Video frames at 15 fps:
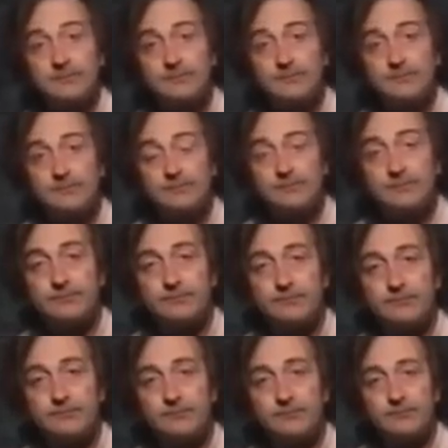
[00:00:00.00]

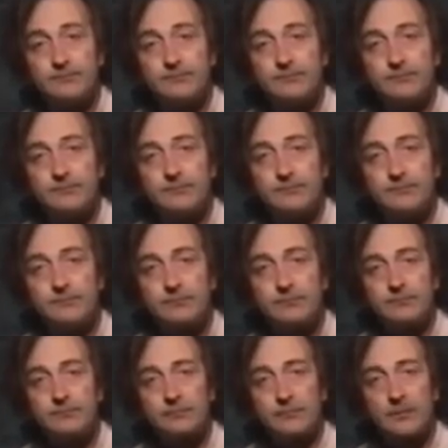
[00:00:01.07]

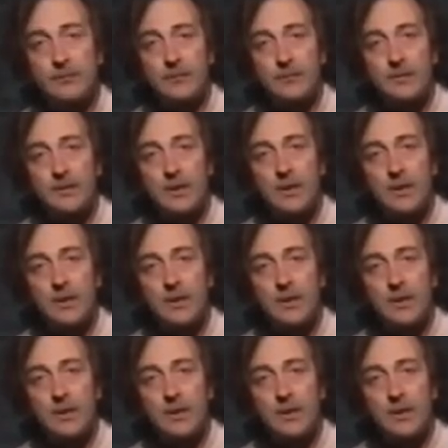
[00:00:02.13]
[no speech]